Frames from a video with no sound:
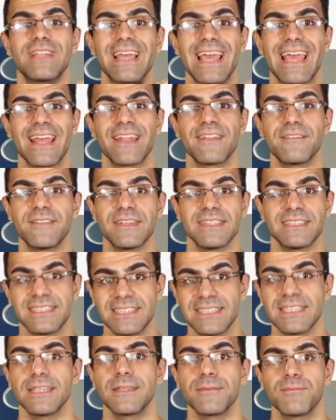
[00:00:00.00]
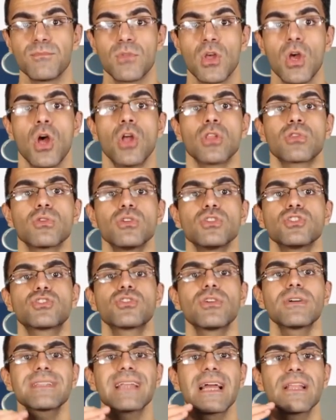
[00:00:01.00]
the NVC. To
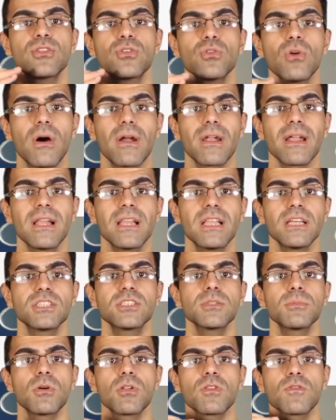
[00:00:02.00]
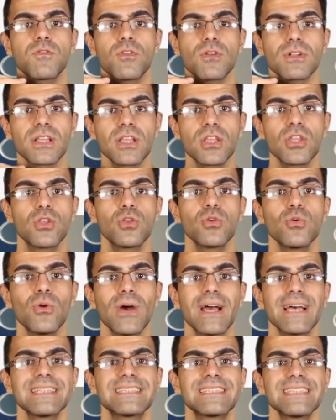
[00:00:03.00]
ensure that you are eligible for the
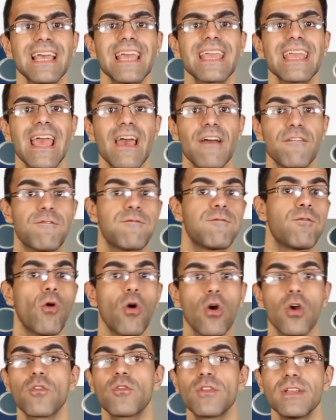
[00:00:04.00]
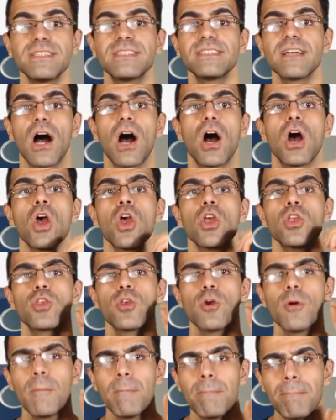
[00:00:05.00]
USA F4 visa,
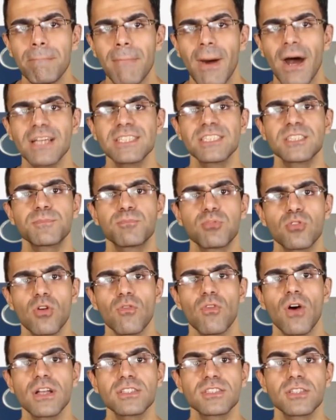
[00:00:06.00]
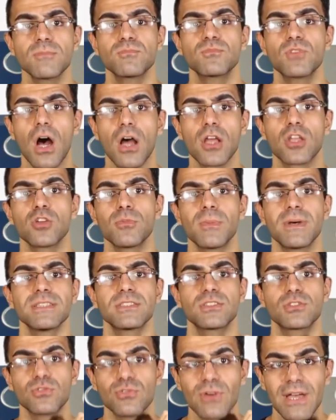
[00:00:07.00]
you must provide some
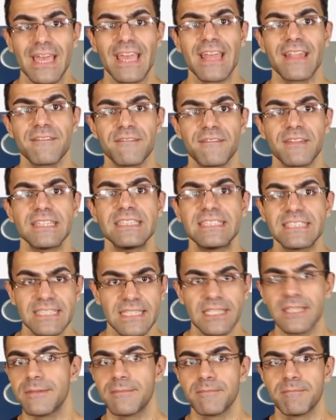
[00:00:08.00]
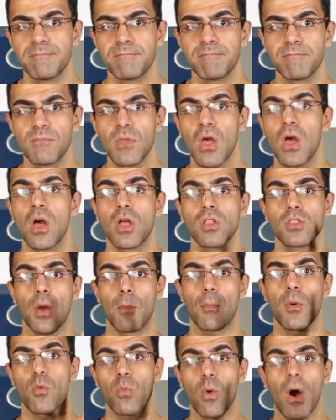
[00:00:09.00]
documents to NVC.
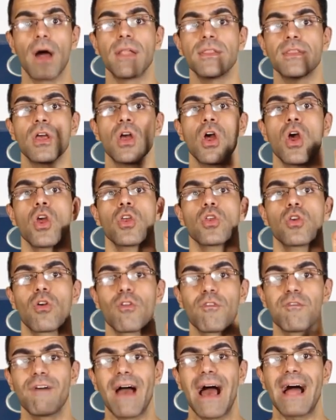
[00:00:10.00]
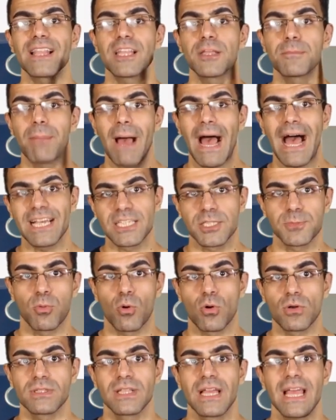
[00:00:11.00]
Number 1. Your valid
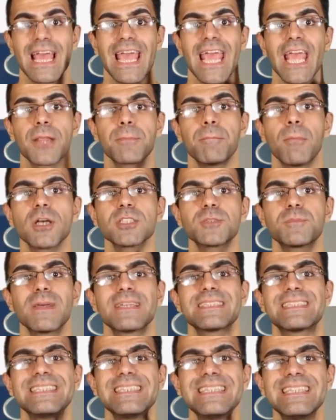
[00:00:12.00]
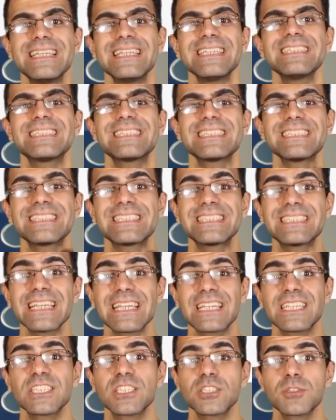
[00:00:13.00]
passport. It must be at least
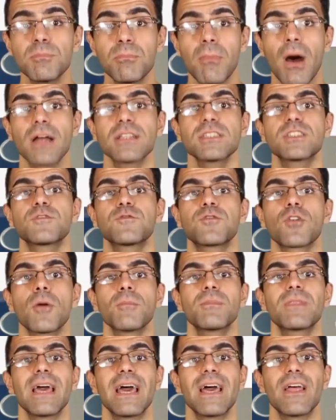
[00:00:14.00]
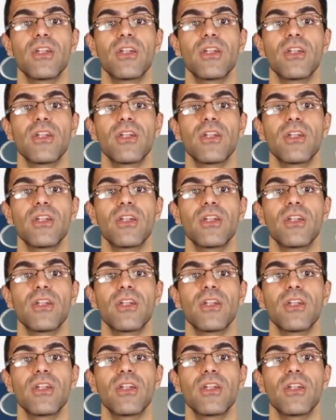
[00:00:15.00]
6 months from the